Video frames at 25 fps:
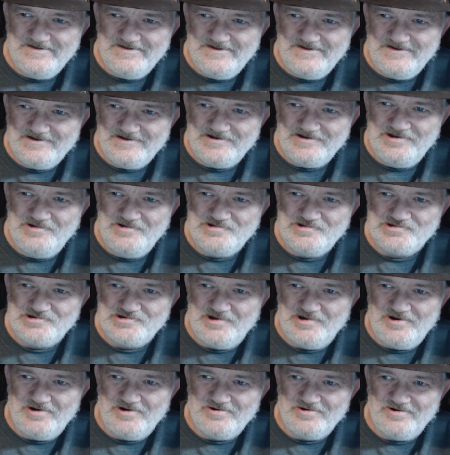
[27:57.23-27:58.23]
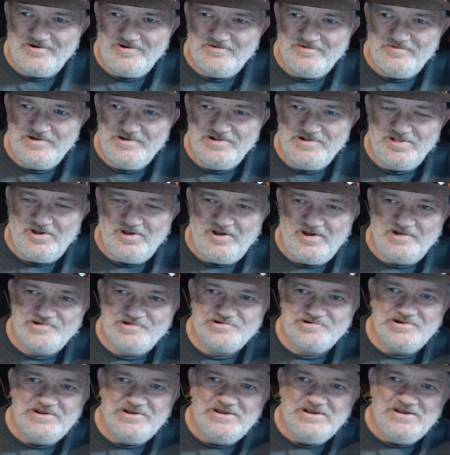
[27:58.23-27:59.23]
New start or relaunch?
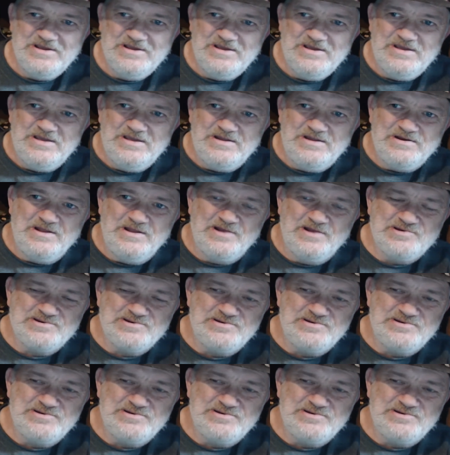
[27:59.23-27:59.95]
That's